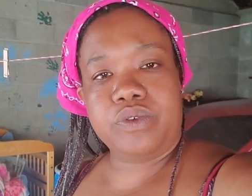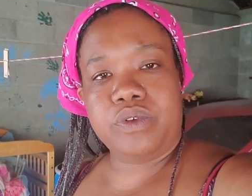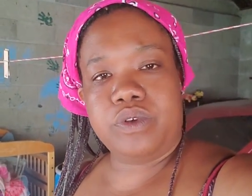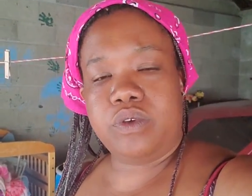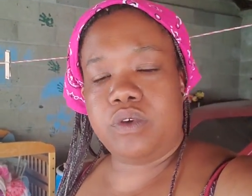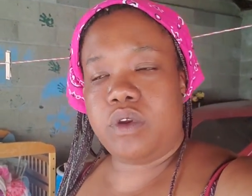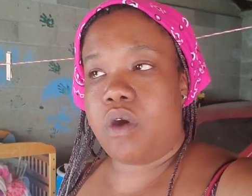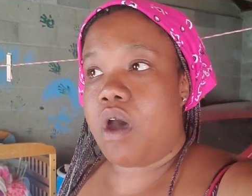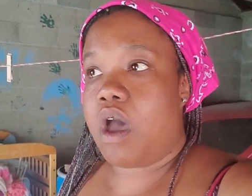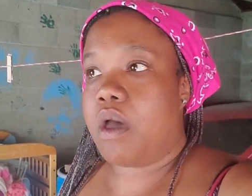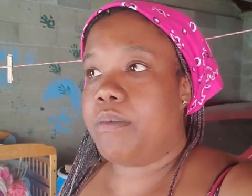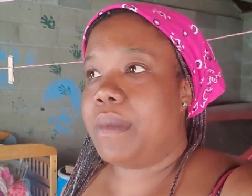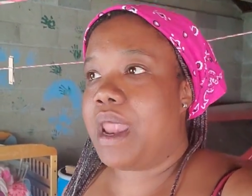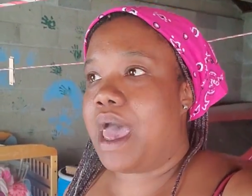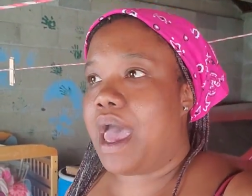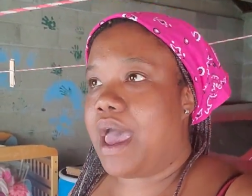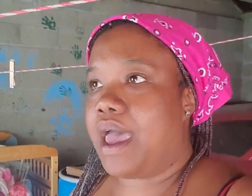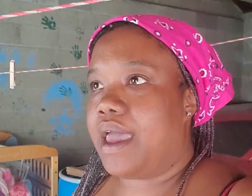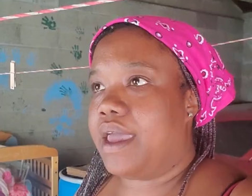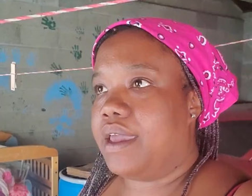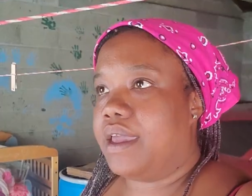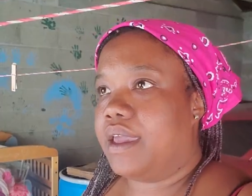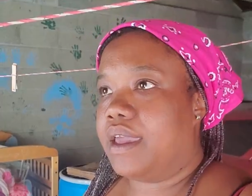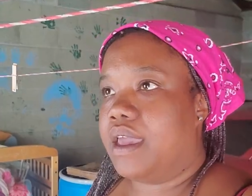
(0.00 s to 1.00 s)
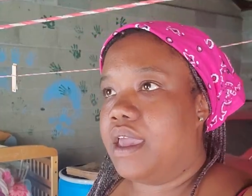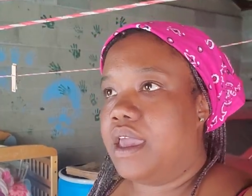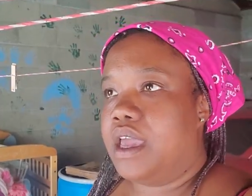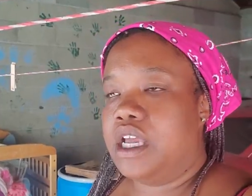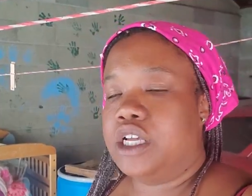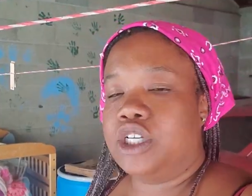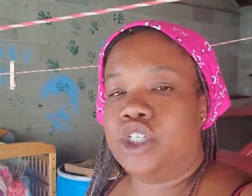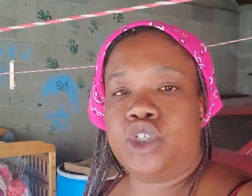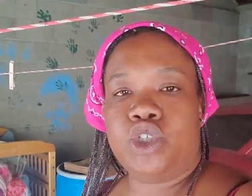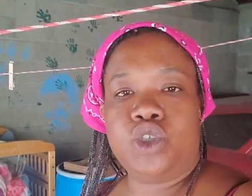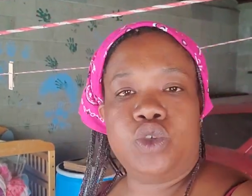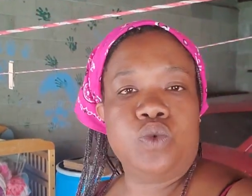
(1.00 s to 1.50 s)
I'm not
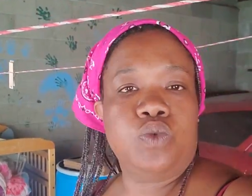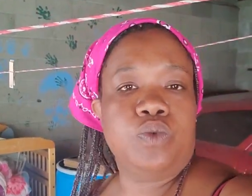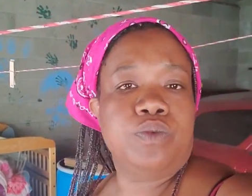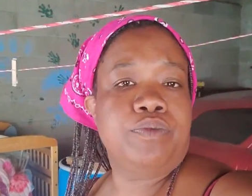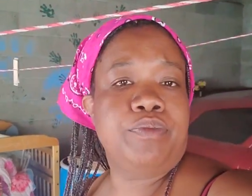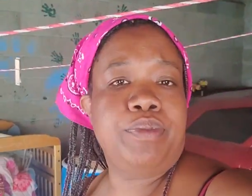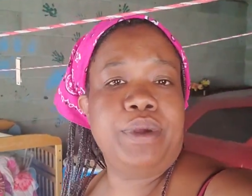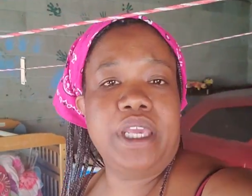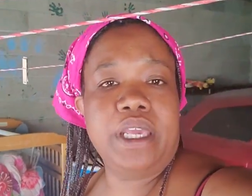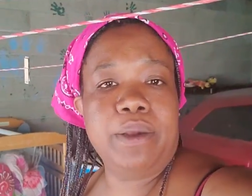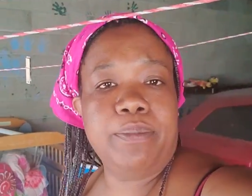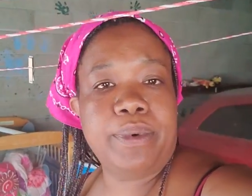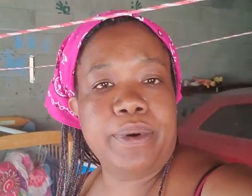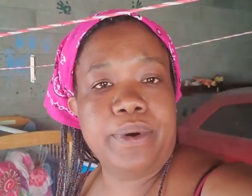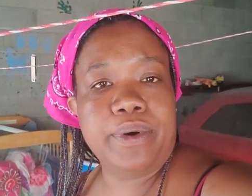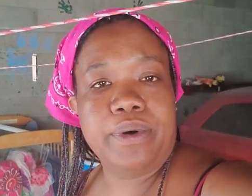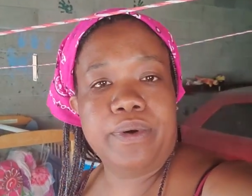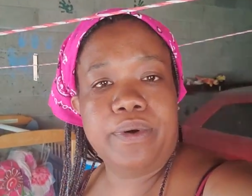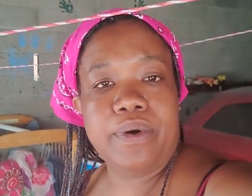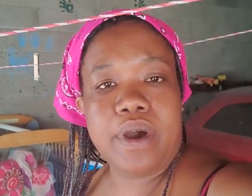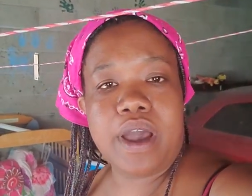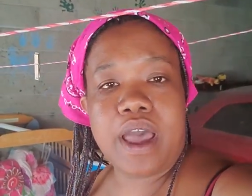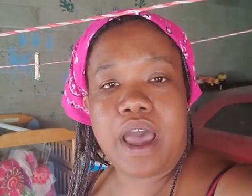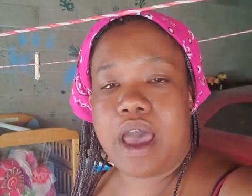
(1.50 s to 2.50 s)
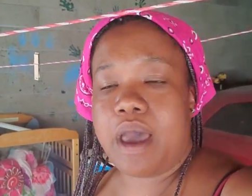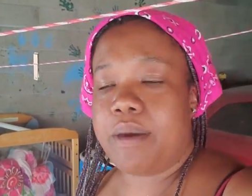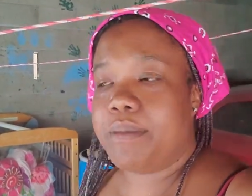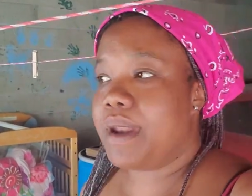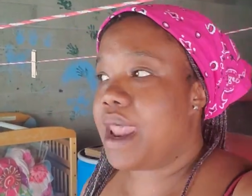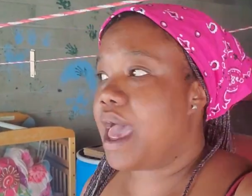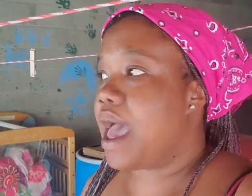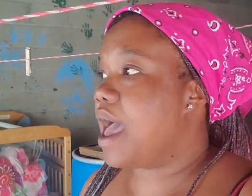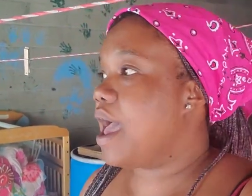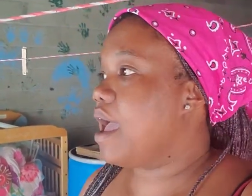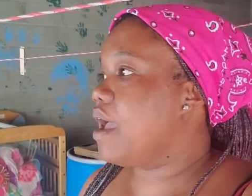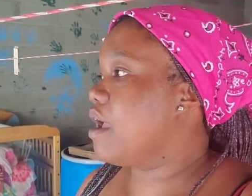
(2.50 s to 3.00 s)
shooting people. I'm
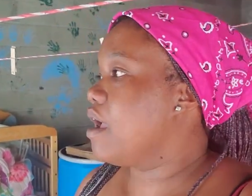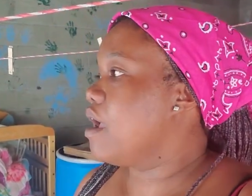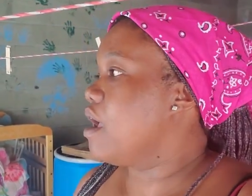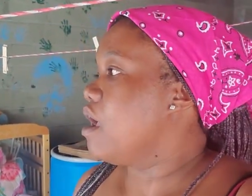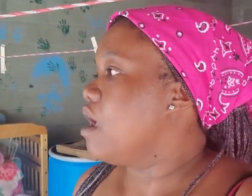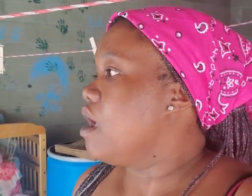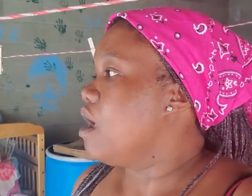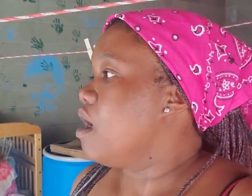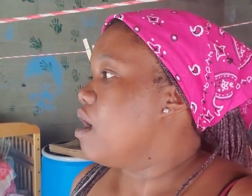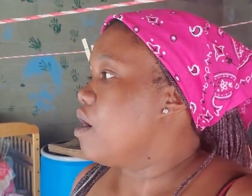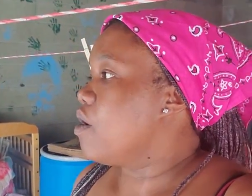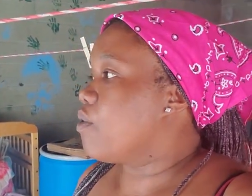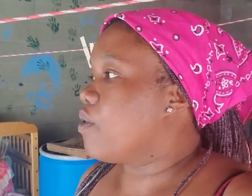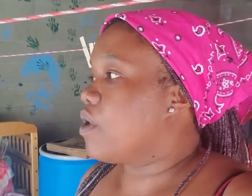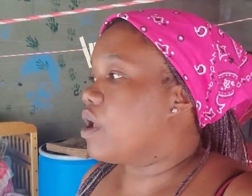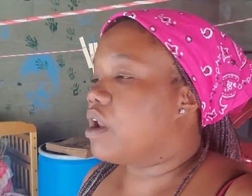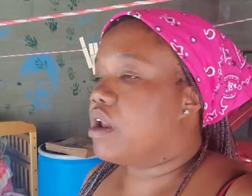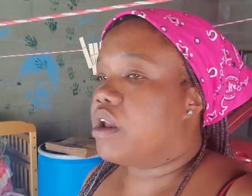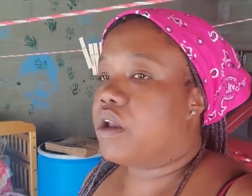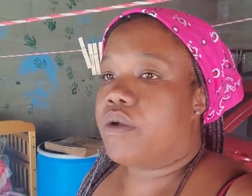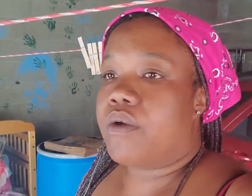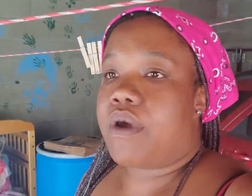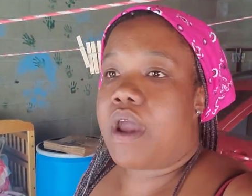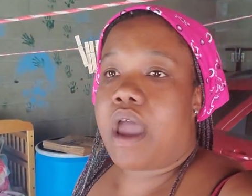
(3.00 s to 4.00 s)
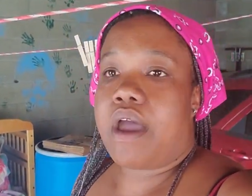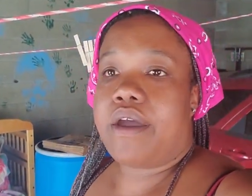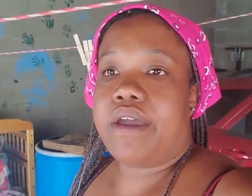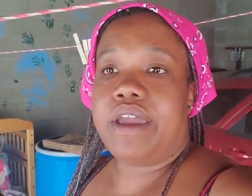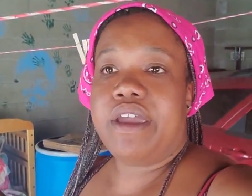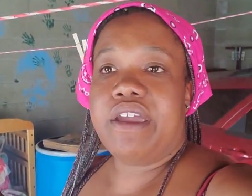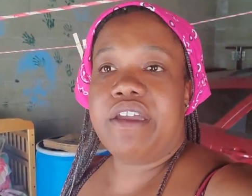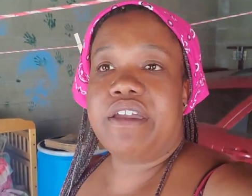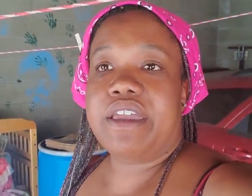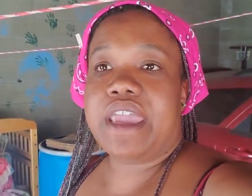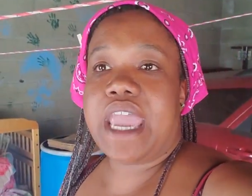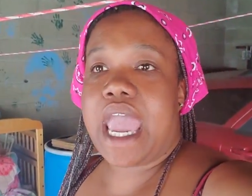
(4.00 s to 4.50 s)
not running around
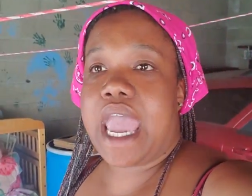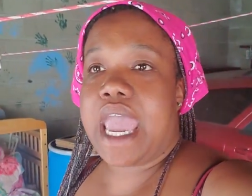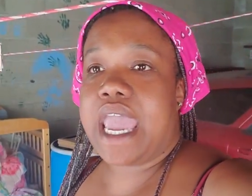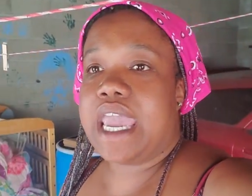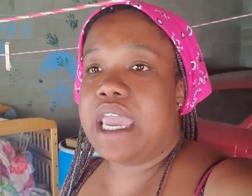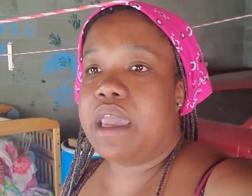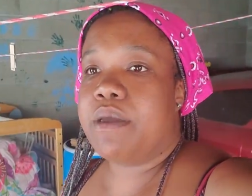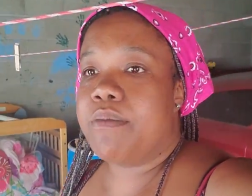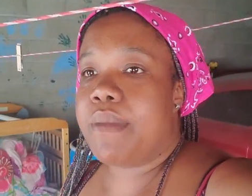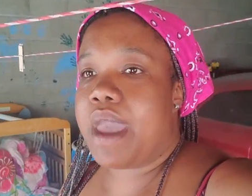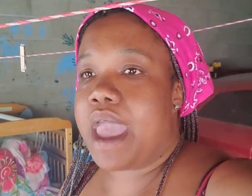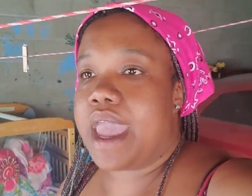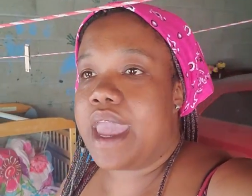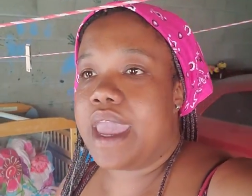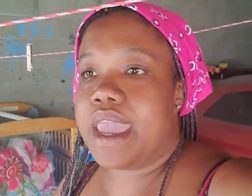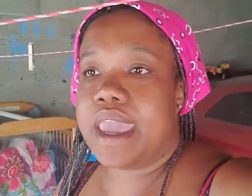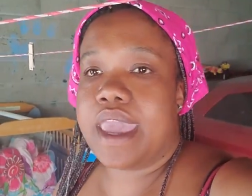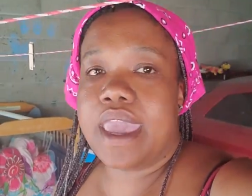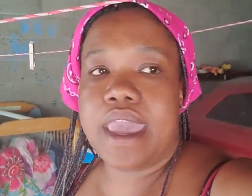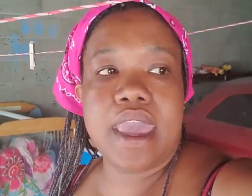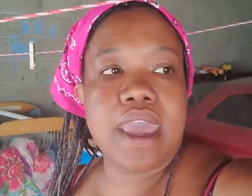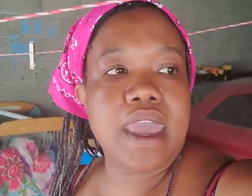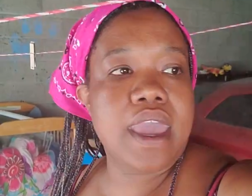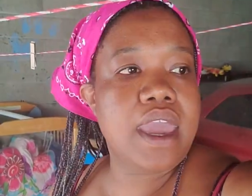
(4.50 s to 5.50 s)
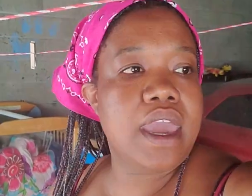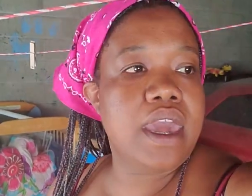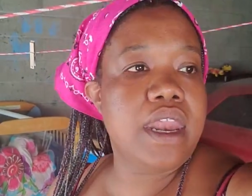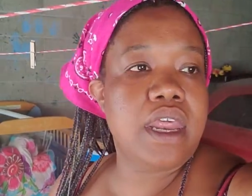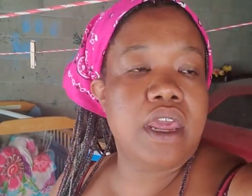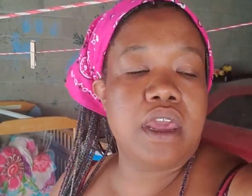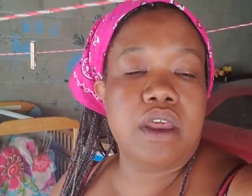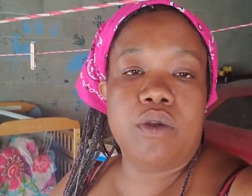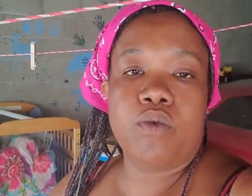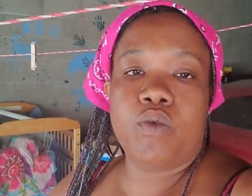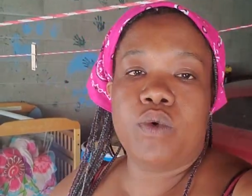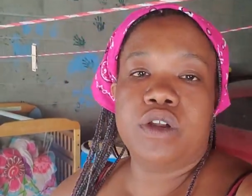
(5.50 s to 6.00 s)
here gang banging
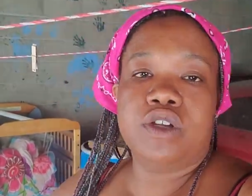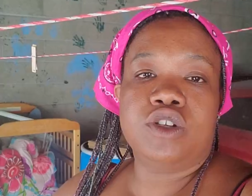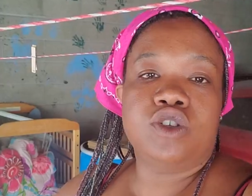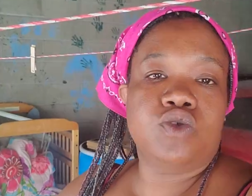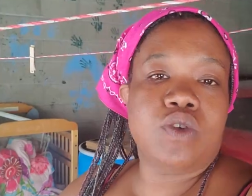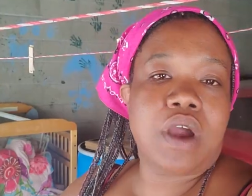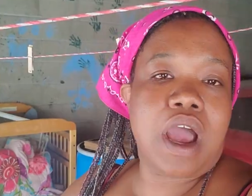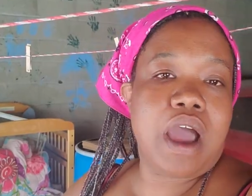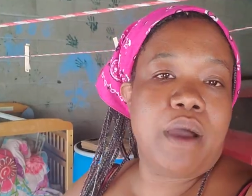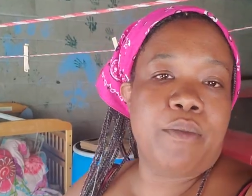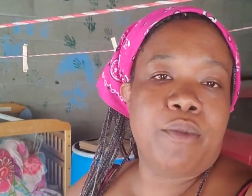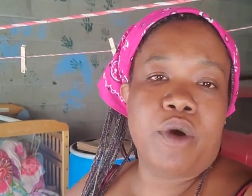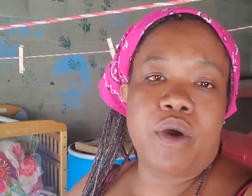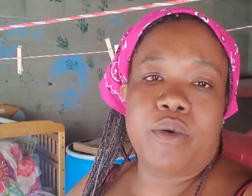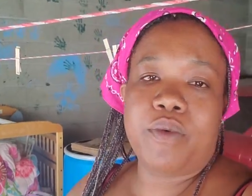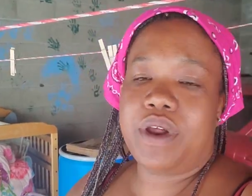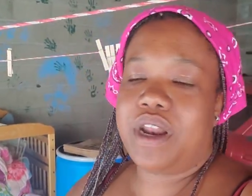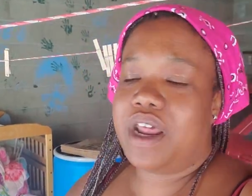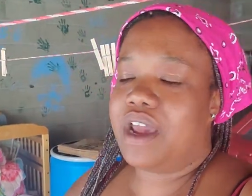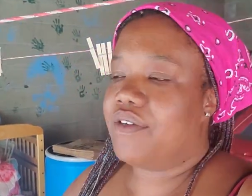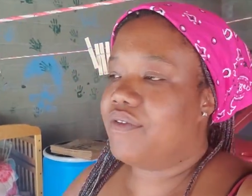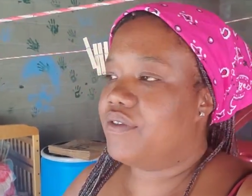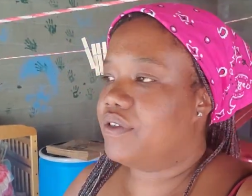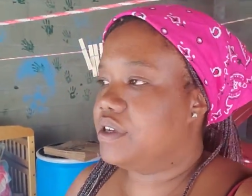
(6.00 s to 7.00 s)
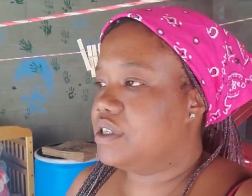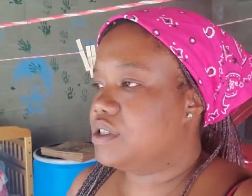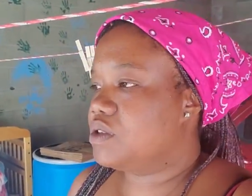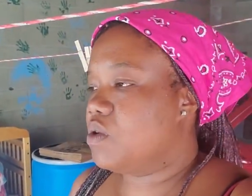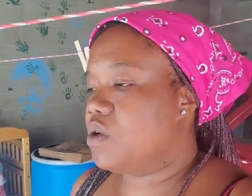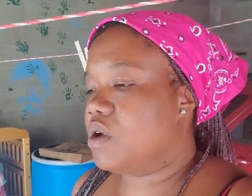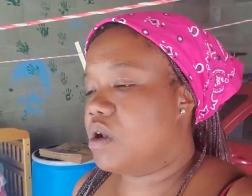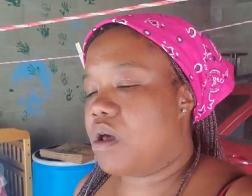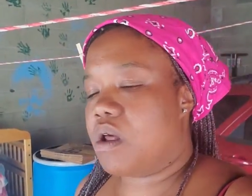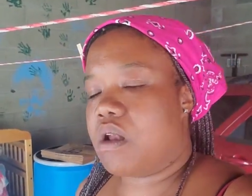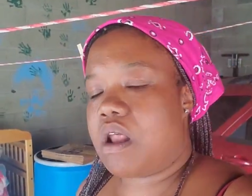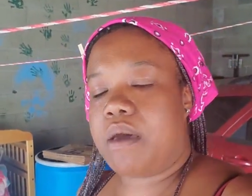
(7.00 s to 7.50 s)
and with drama or whatever is
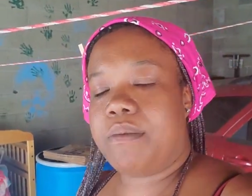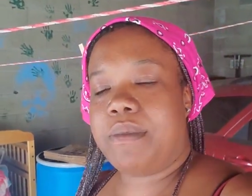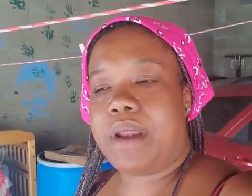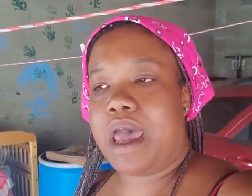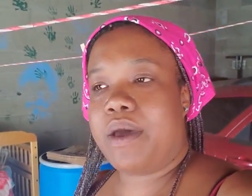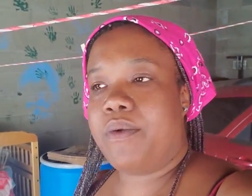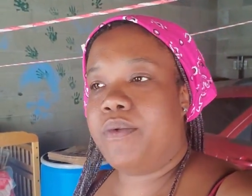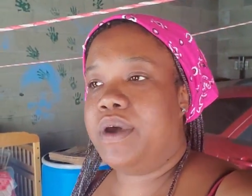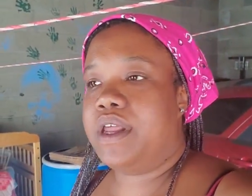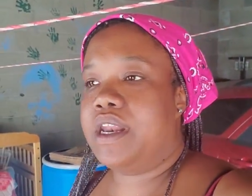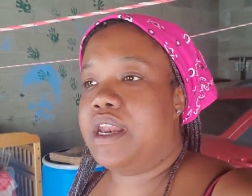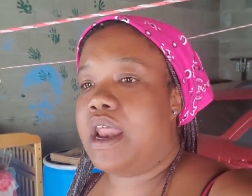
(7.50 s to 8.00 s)
going on. I'm not with it.